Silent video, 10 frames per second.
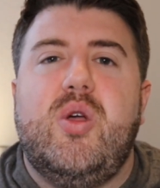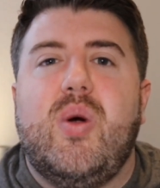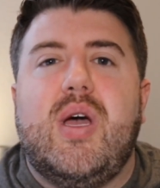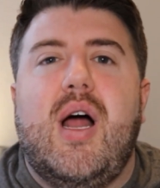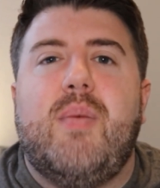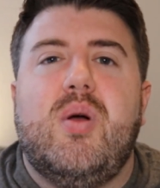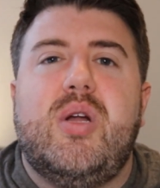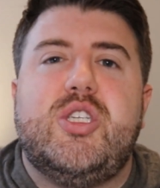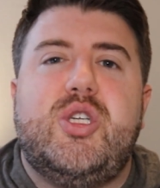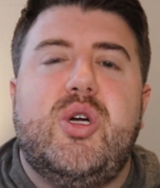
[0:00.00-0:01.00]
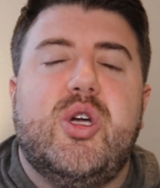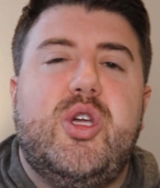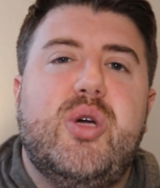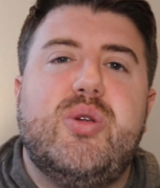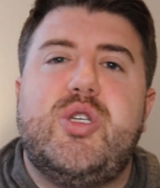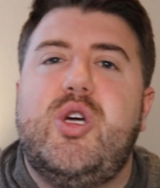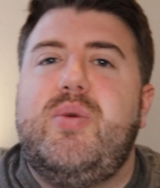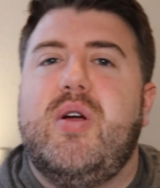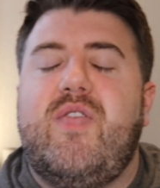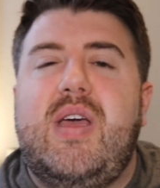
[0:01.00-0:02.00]
You could upload it to your YouTube,
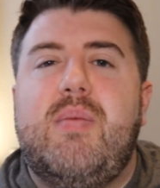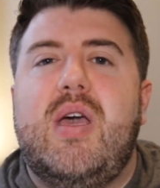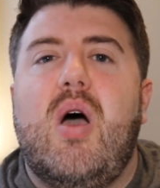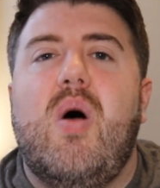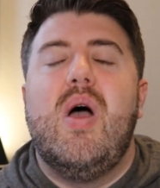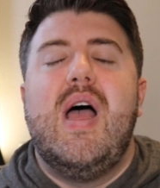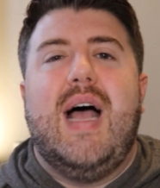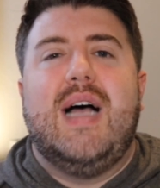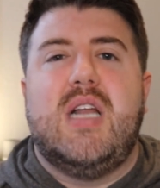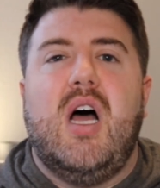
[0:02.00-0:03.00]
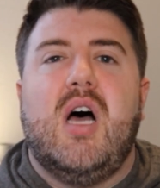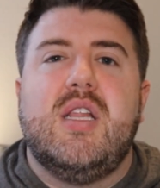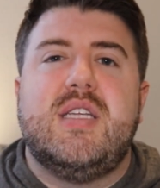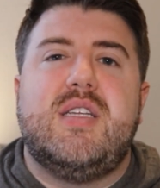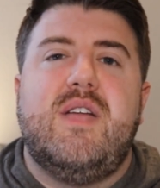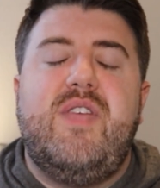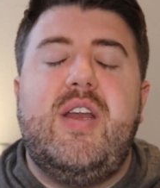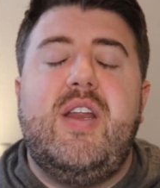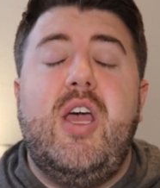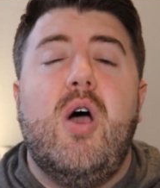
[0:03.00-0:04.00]
your Vimeo as an unlisted
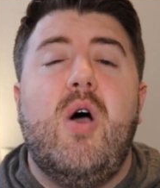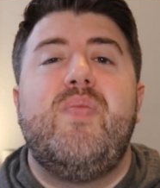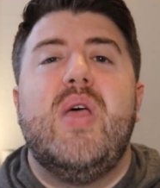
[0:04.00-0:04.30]
video,